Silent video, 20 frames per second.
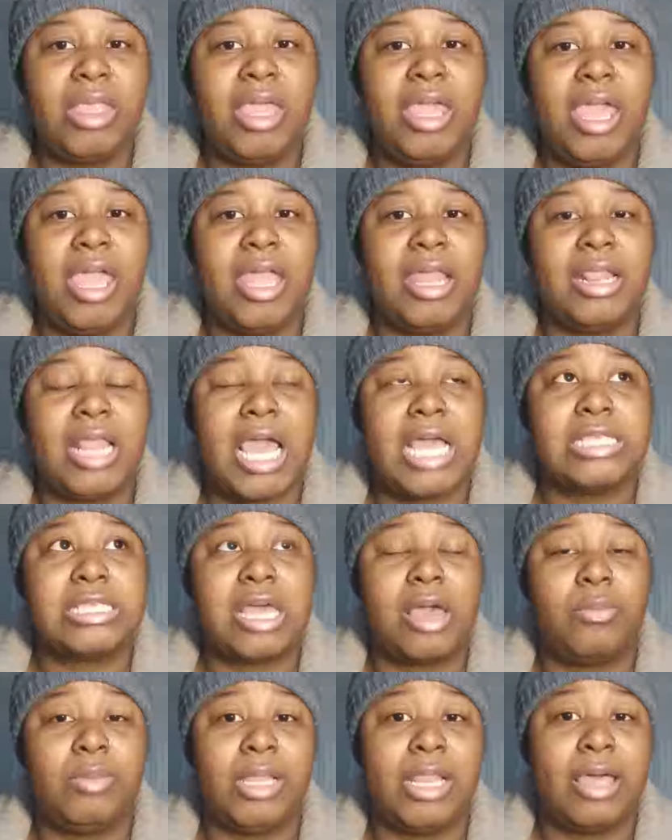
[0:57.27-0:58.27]
And last
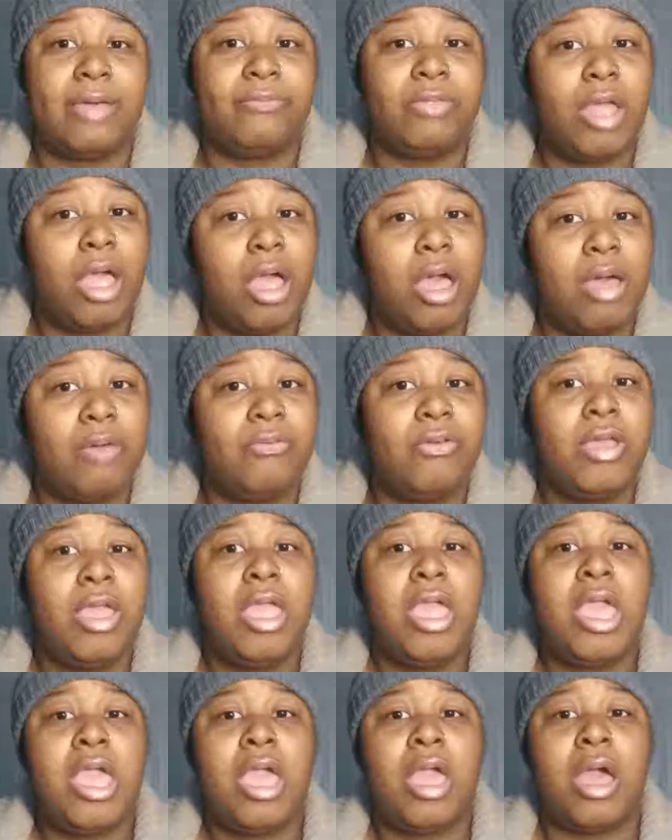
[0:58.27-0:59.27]
time we left off,
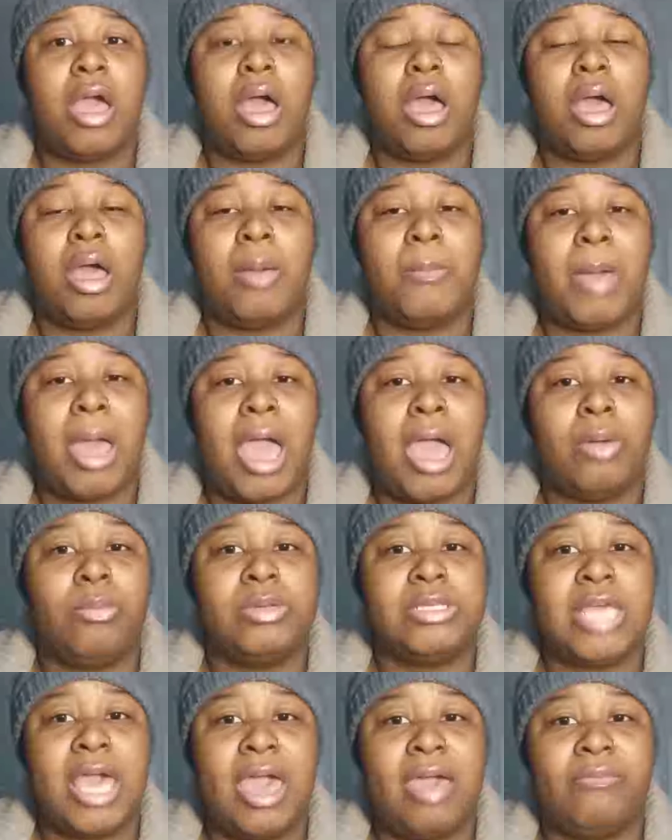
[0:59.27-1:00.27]
I
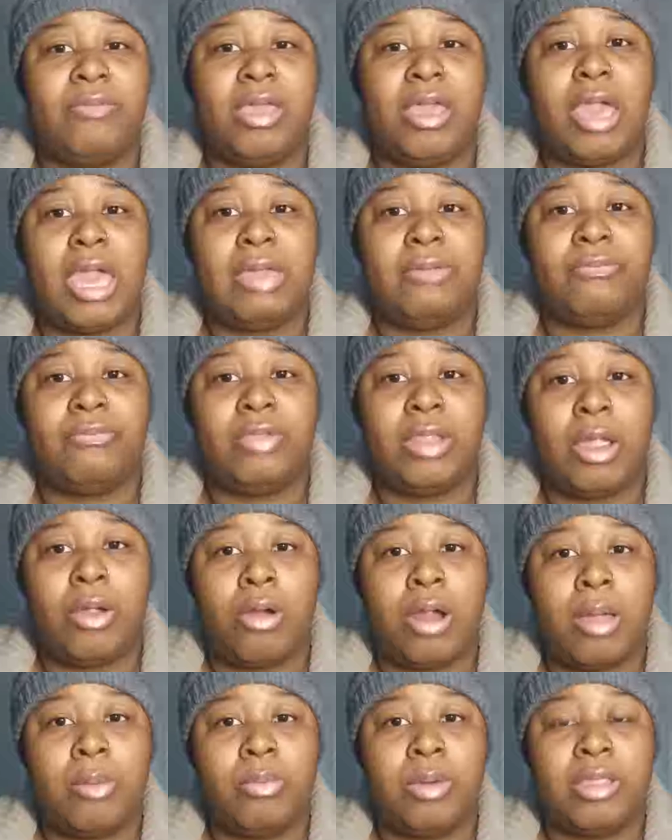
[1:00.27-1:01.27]
was having a
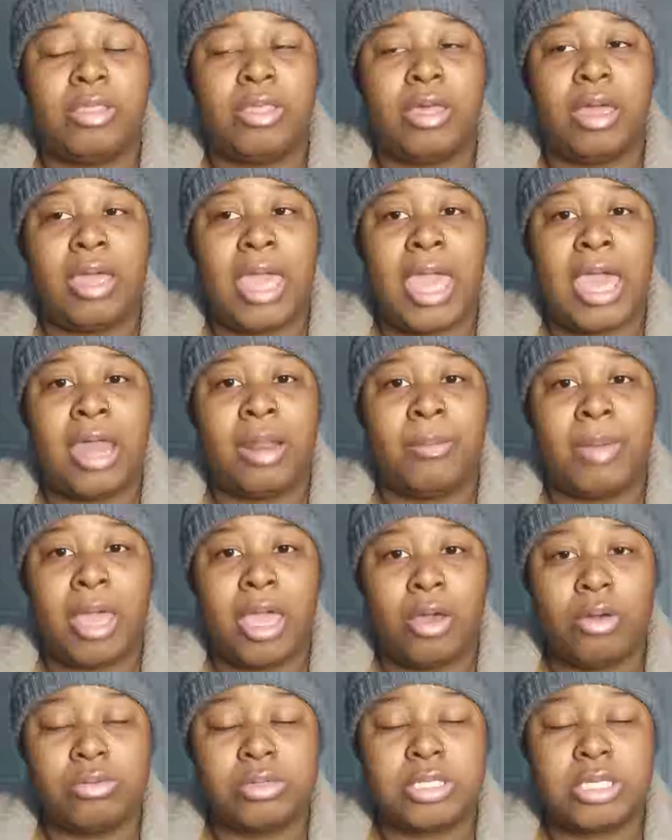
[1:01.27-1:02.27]
flare-up with the
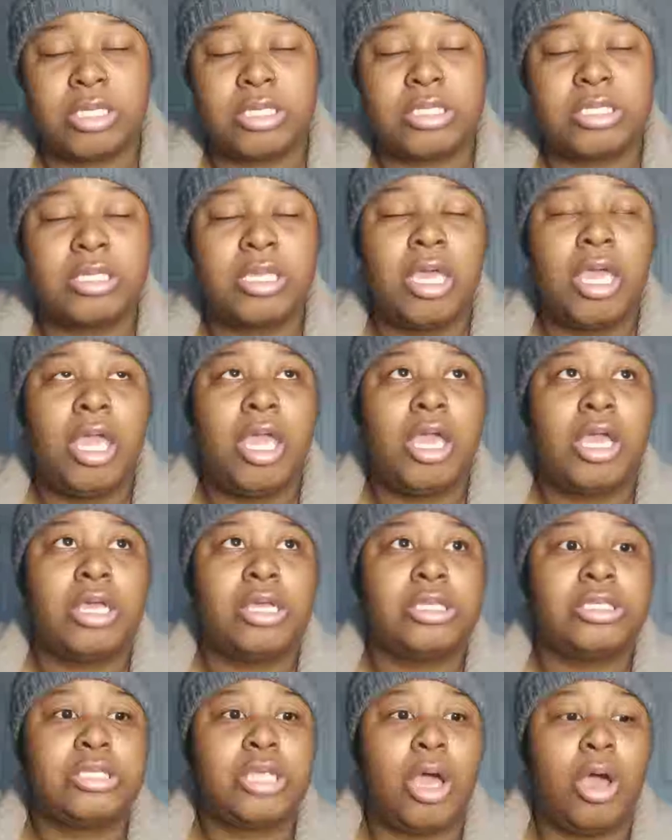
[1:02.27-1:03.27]
adenomyosis.
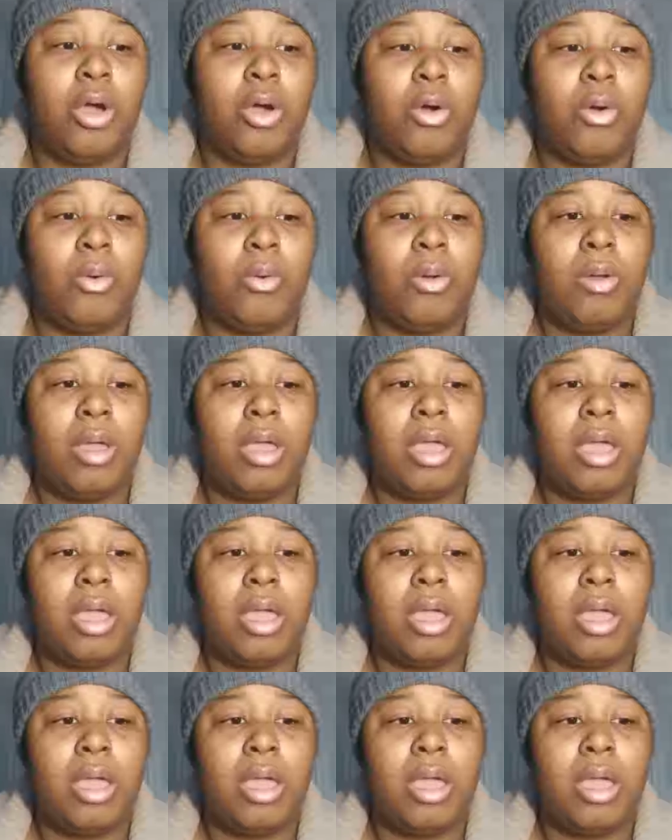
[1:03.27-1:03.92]
So,